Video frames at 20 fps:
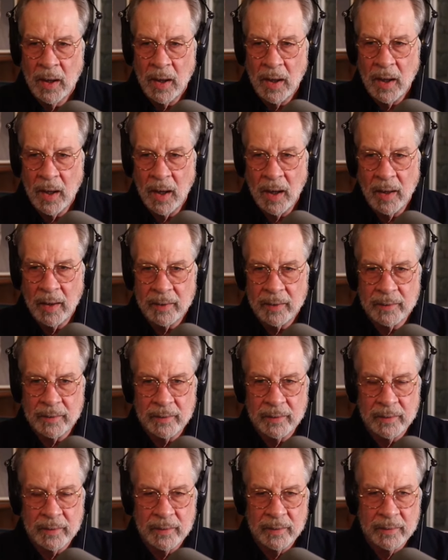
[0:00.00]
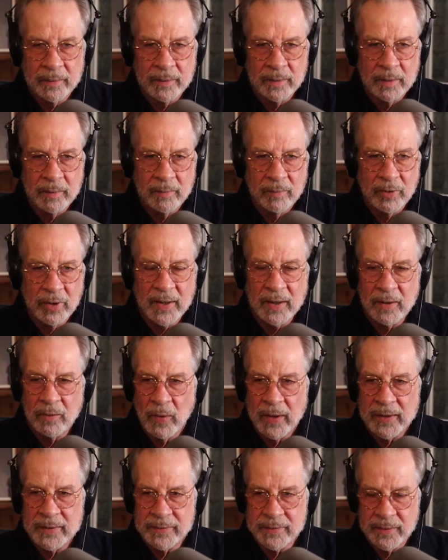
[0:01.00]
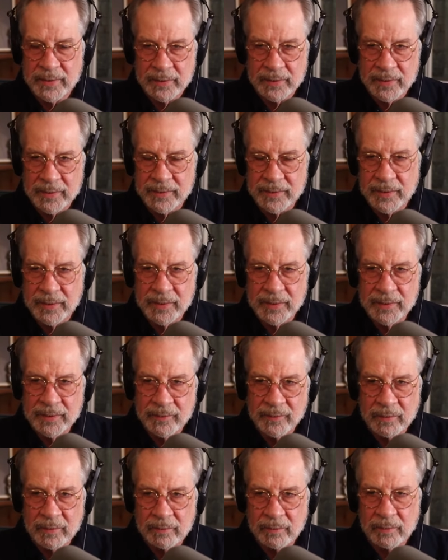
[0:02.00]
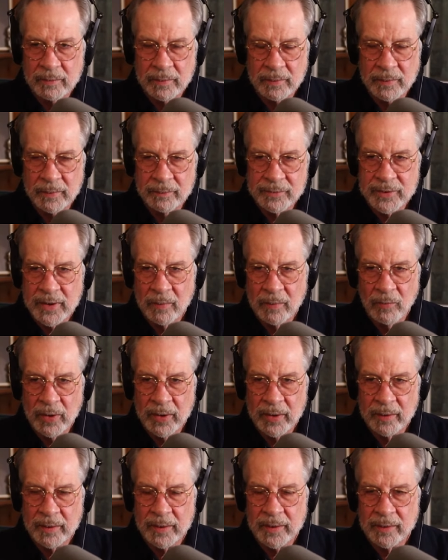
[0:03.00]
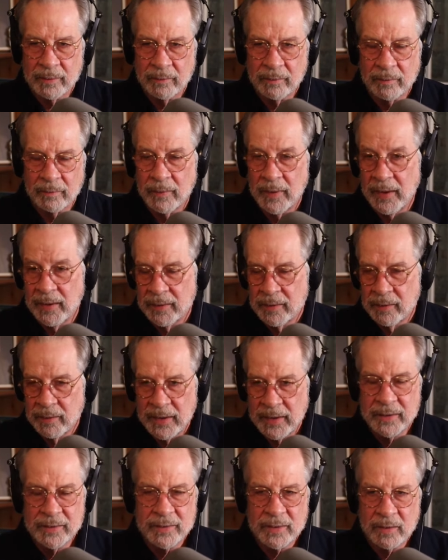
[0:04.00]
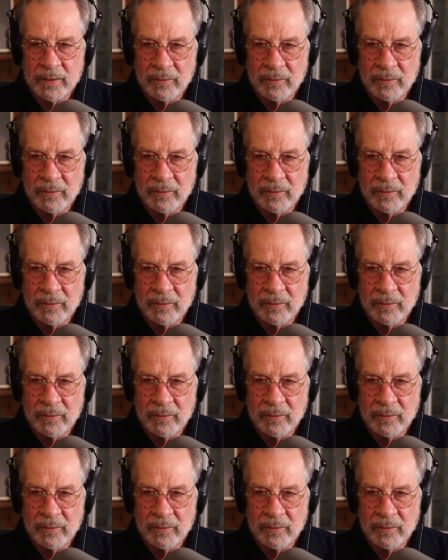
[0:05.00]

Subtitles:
uh, the brain wasting disease from somewhere in Indonesia,